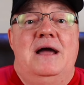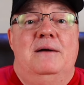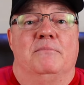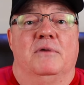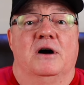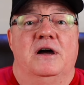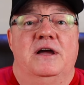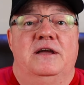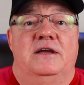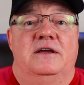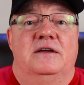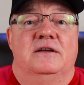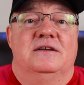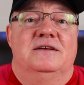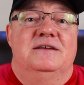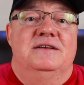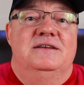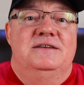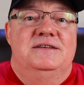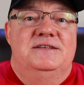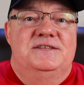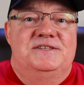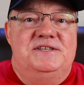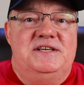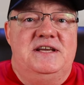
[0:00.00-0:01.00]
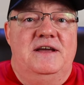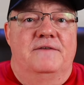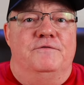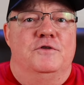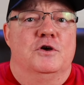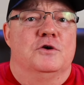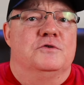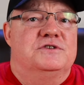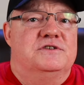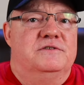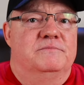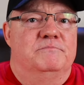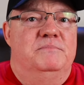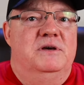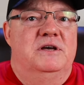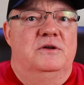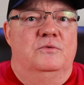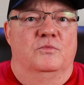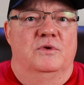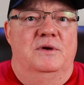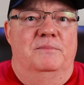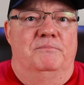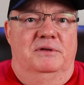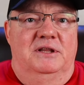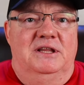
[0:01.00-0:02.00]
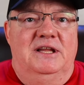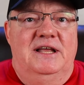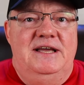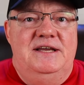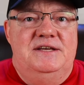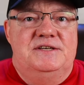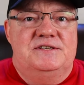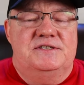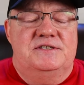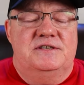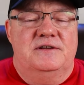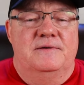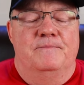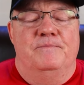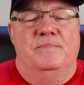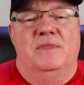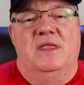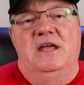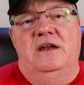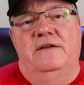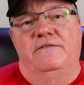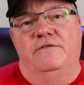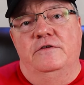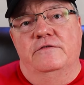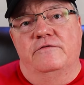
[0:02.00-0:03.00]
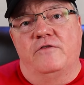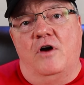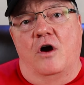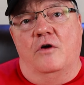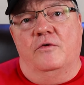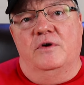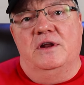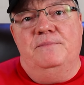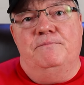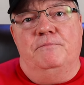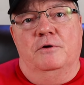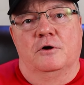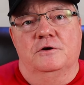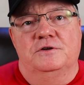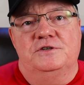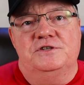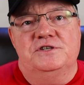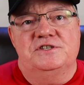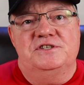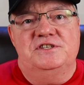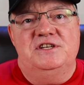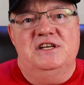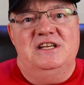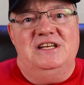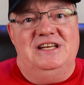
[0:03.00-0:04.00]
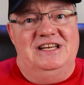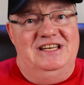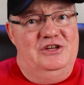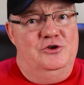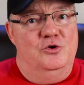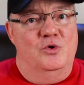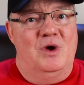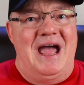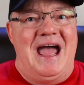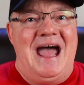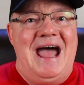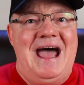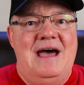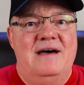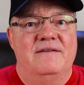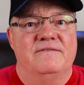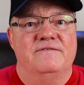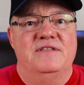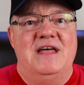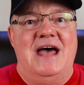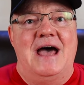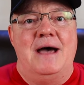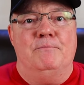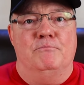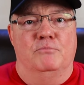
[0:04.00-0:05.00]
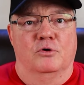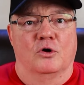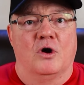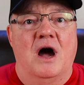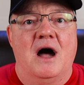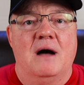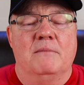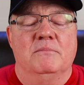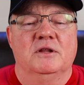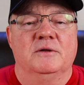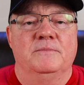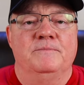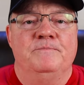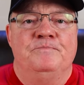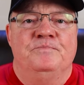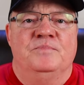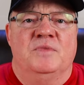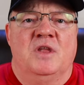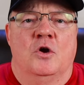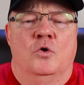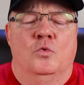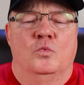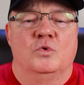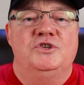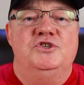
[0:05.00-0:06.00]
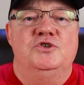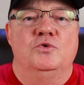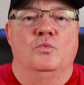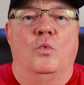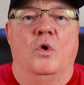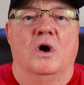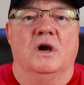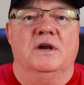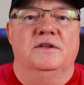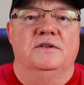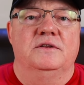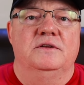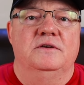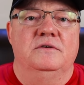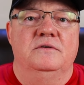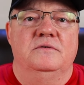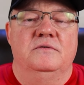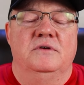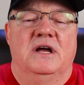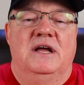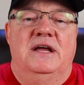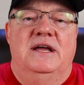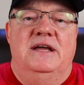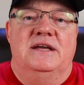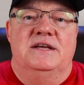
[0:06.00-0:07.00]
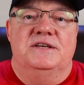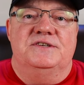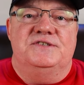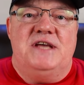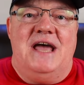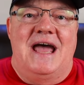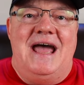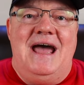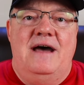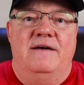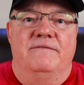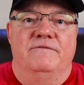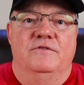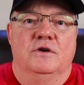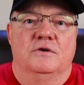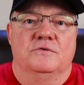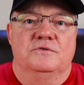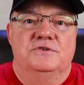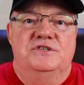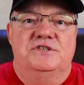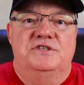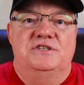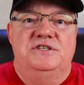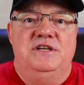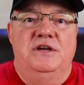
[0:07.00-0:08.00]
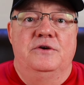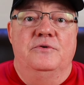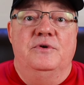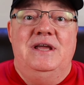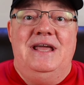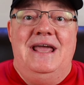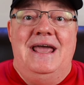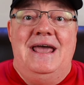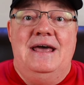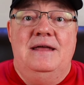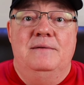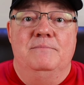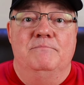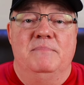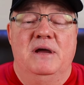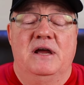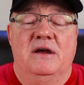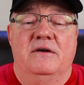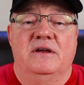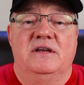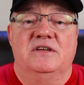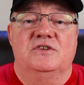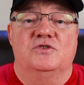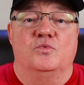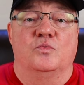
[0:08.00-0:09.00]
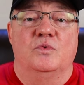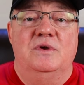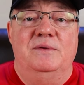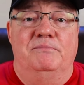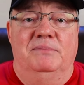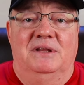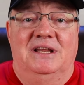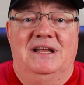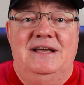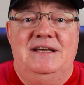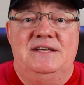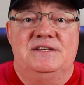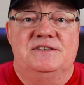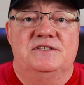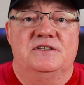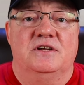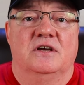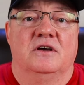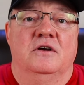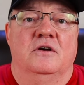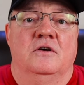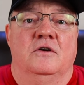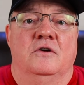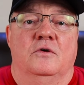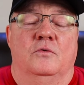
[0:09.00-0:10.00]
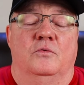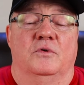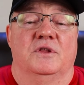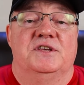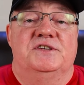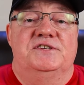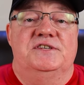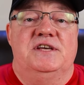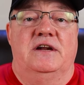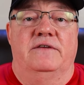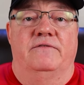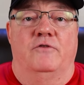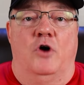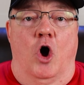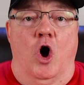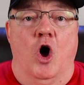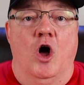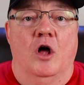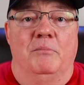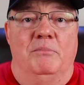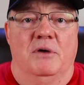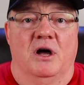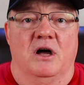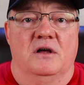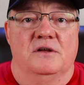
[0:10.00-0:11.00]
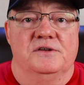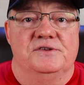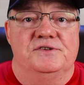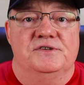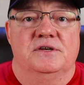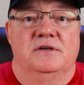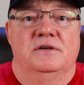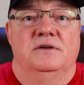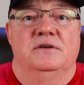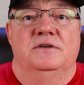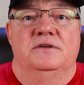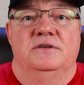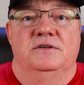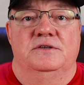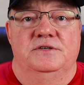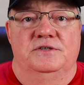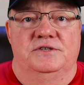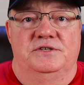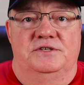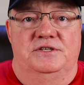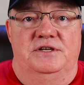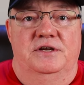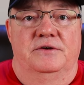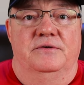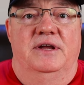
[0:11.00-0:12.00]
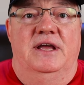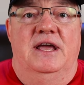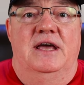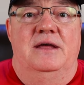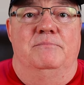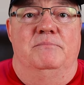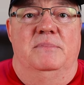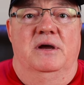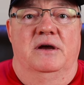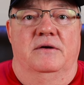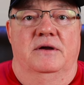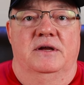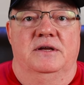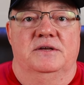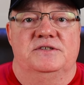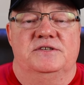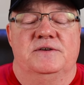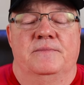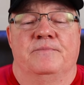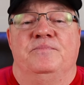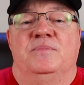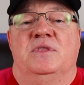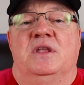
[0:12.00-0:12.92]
a bike, see if those have been replaced. And if you've already purchased it and you have that problem, what you want to do is have those steering head bearings replaced with a set of all balls steering head bearings.